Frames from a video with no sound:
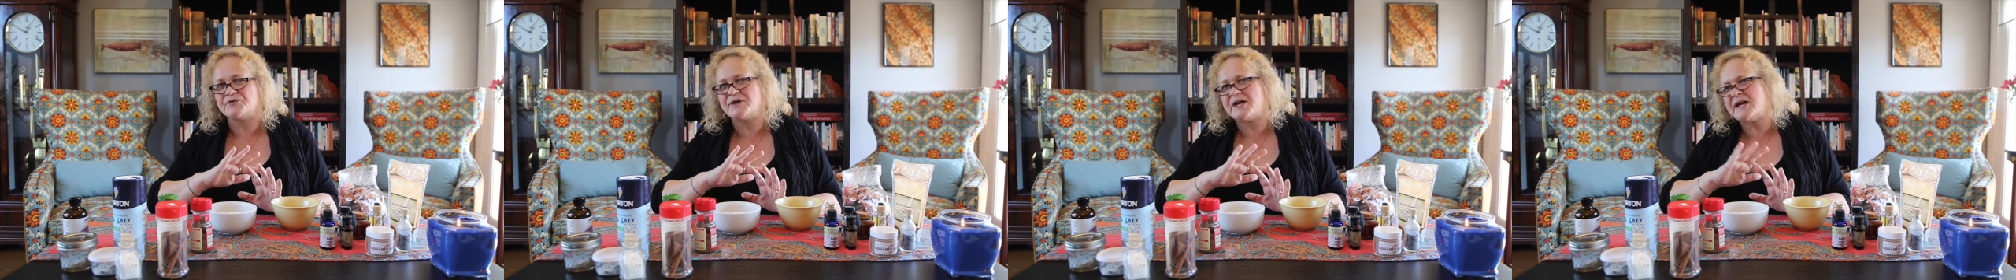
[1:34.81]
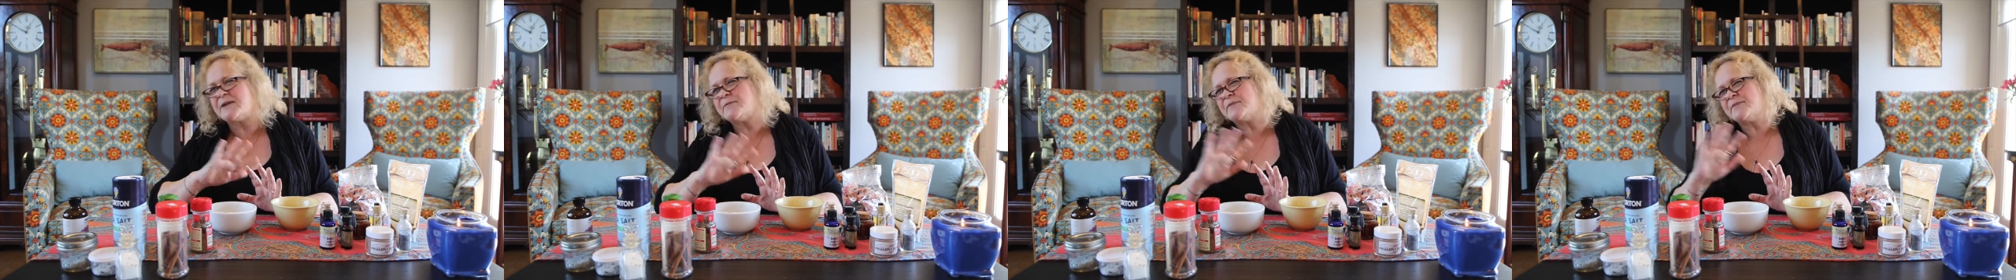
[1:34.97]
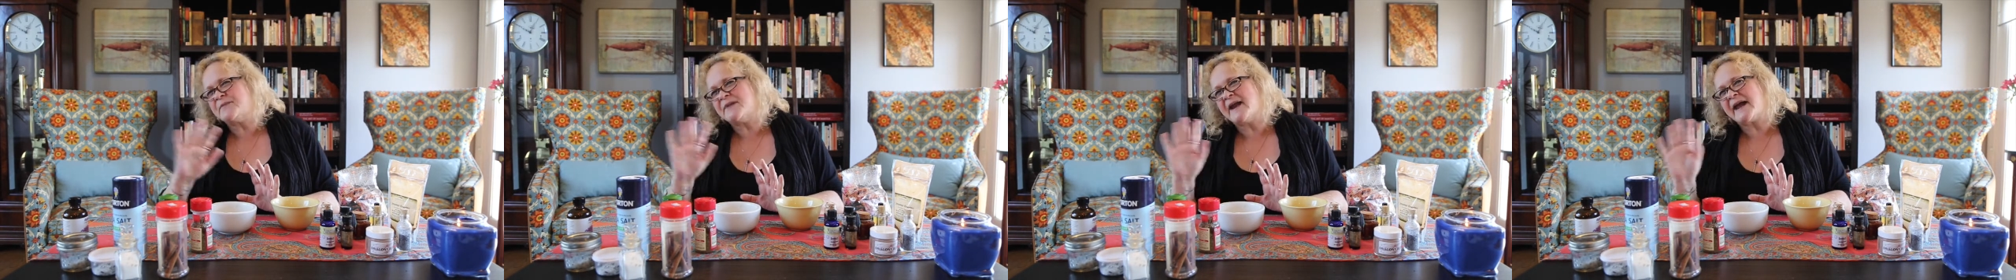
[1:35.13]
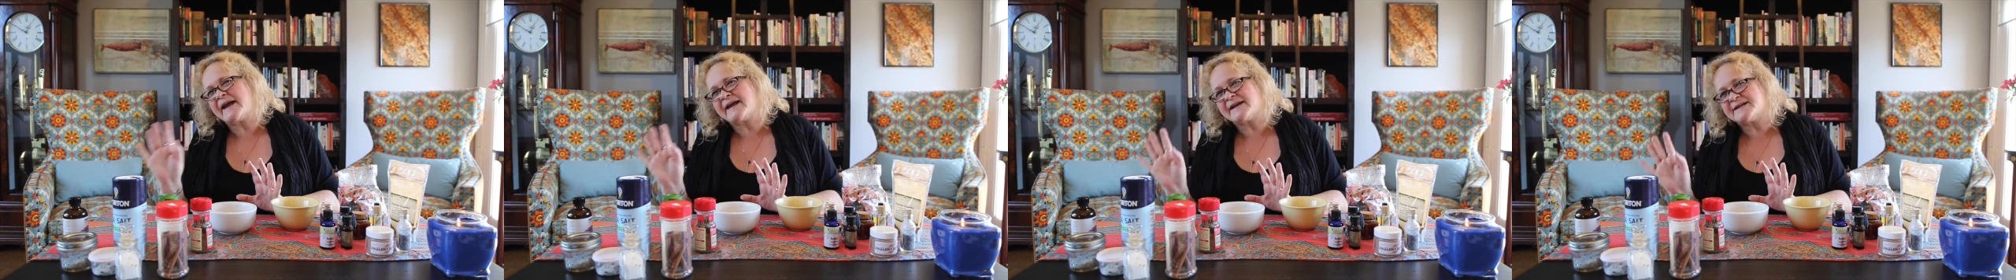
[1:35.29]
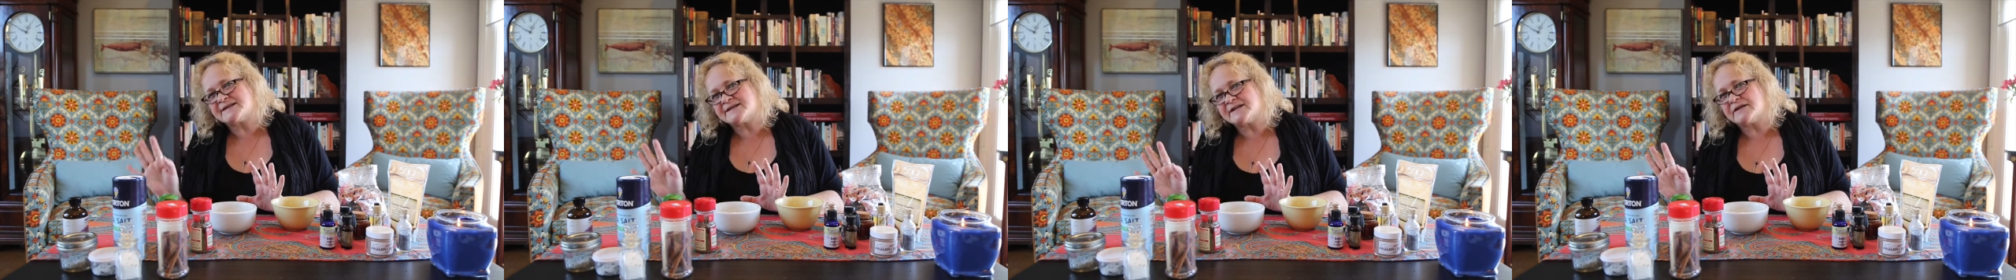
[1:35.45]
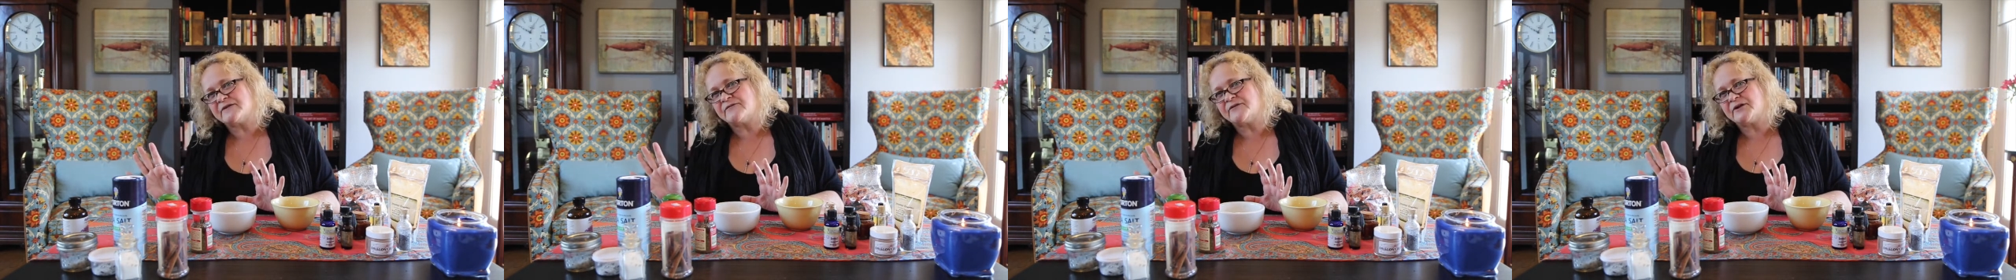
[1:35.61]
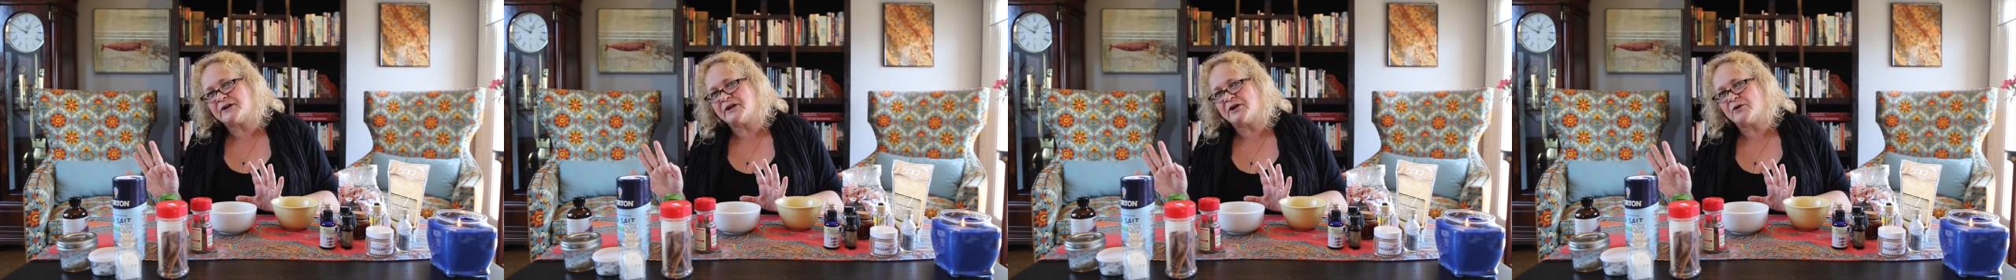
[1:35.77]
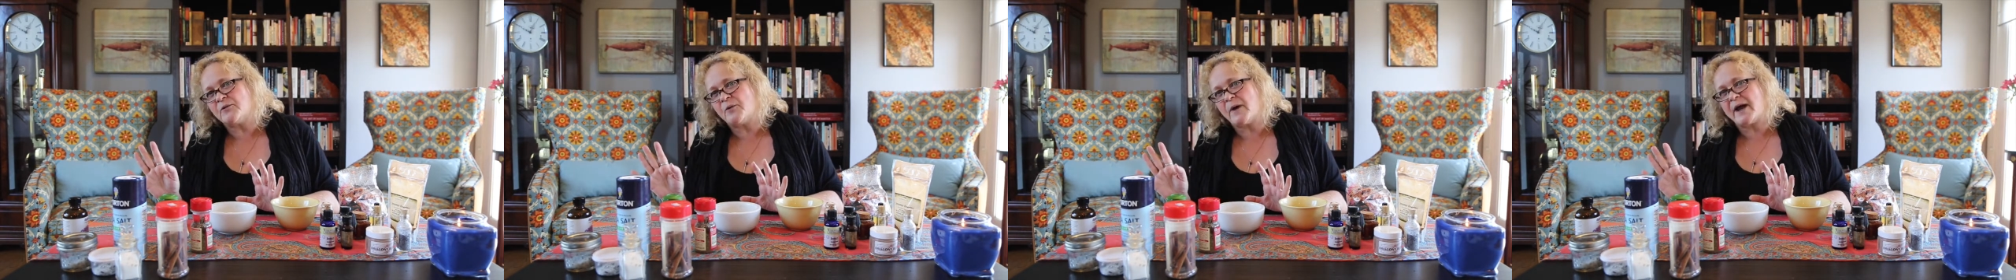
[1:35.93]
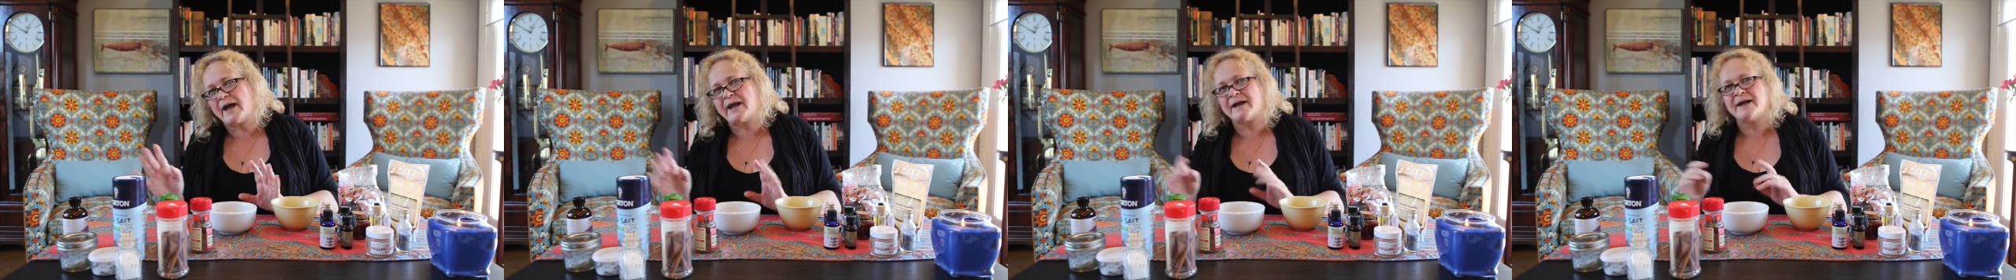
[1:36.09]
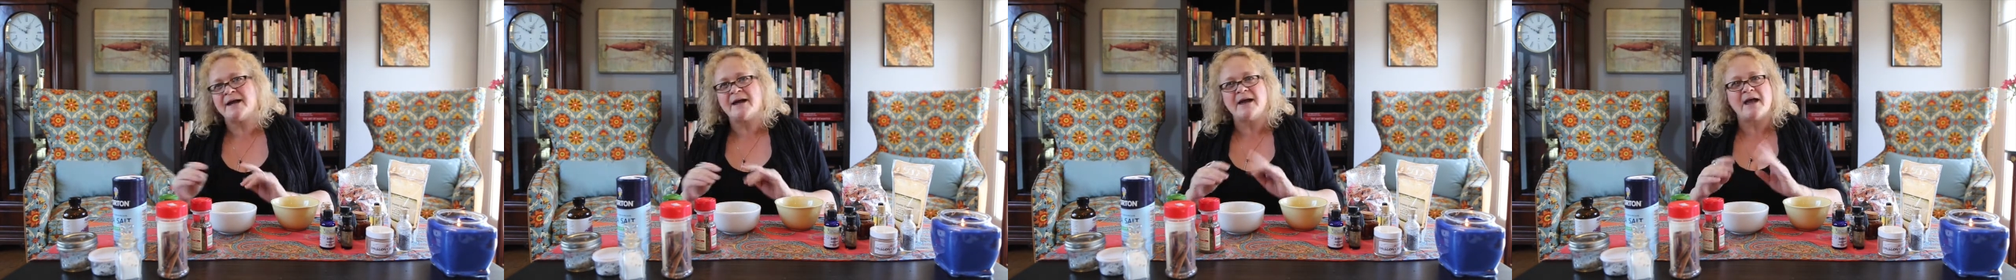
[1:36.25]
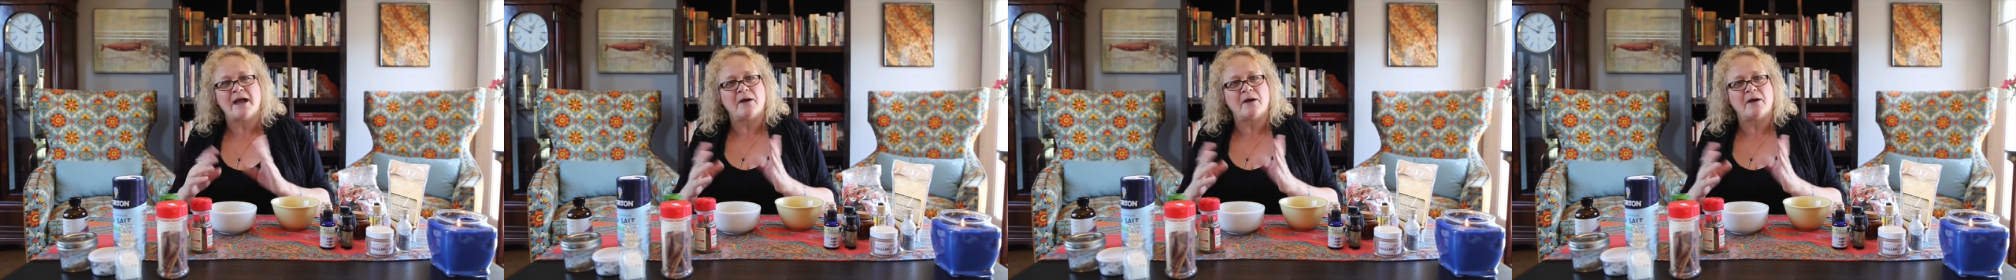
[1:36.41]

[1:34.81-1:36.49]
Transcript: keep negativity away.